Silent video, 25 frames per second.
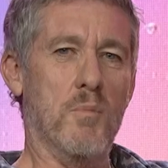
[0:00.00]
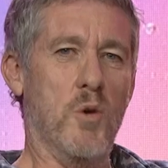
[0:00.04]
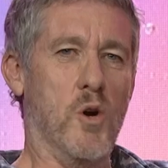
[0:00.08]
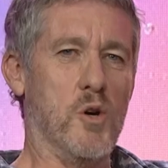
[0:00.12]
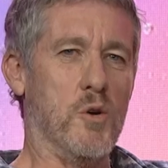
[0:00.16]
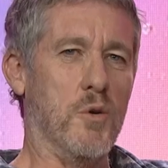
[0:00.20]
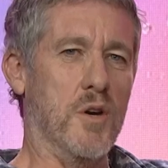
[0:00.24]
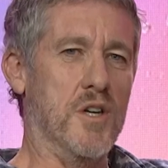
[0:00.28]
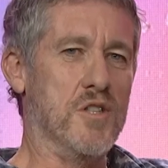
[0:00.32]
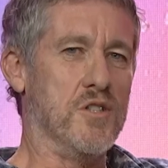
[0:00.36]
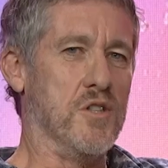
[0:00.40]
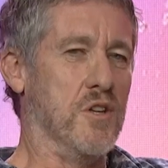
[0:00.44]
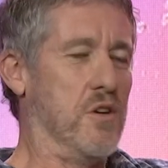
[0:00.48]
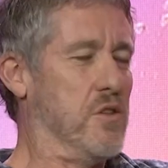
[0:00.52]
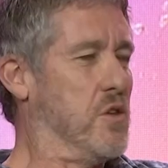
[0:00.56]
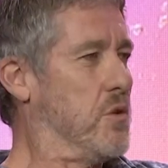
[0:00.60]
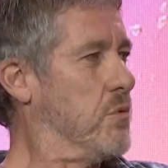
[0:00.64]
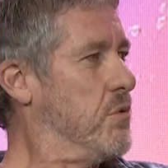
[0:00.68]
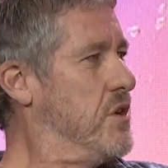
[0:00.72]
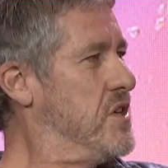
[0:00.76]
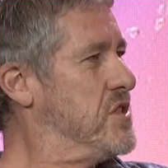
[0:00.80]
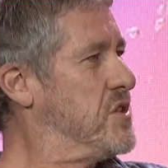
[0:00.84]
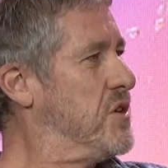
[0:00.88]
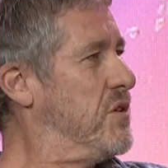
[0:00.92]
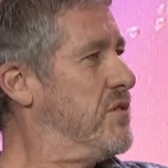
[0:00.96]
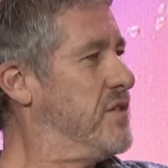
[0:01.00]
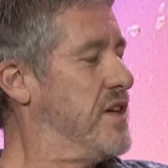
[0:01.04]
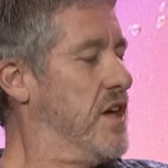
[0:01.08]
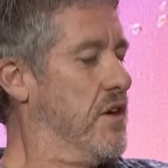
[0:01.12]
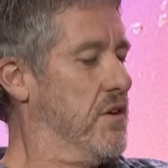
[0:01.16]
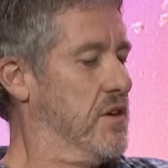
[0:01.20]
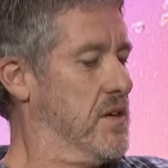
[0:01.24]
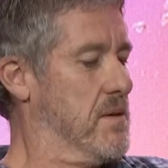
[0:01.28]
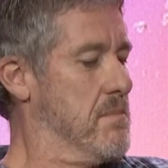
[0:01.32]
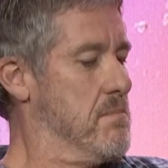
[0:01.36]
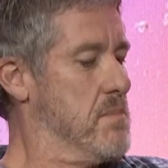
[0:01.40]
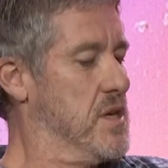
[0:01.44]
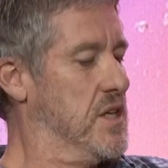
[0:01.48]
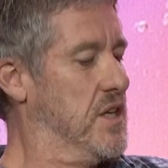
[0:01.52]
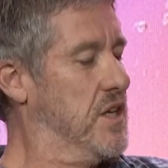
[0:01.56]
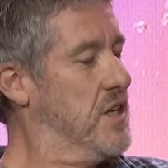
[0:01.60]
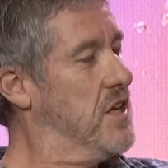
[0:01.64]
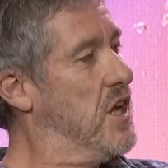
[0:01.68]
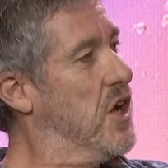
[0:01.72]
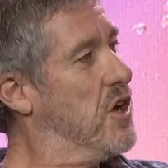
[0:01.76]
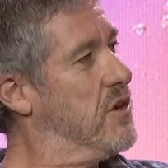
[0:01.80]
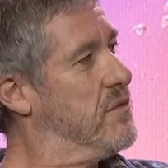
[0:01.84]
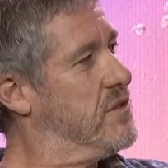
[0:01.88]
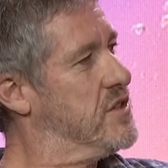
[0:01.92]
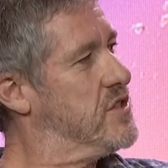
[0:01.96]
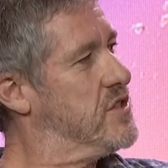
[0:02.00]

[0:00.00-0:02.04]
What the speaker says: more question at the risk of going a minute over